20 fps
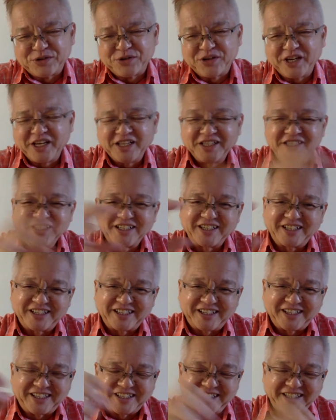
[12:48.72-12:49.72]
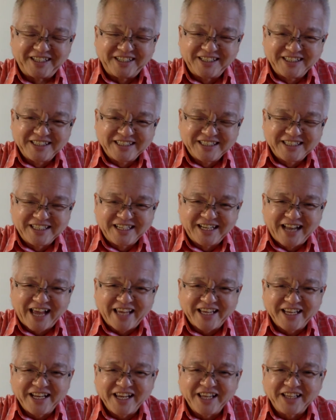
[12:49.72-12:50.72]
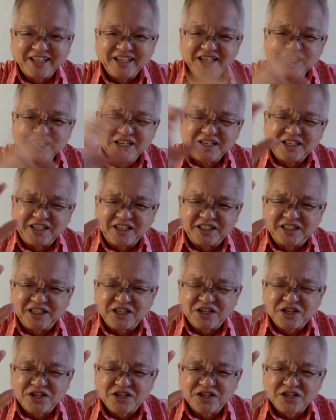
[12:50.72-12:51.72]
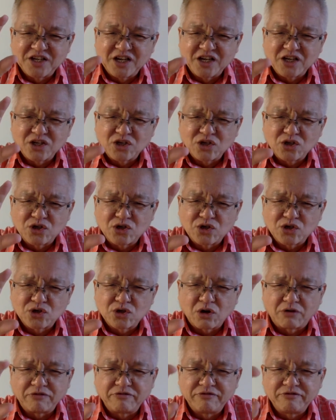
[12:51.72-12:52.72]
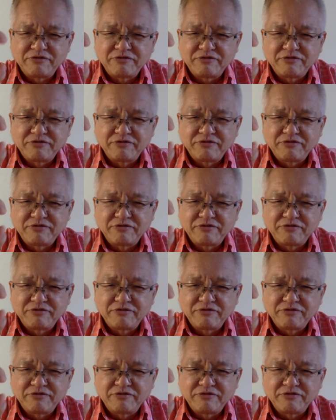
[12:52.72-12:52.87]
eat lion head, it is soft,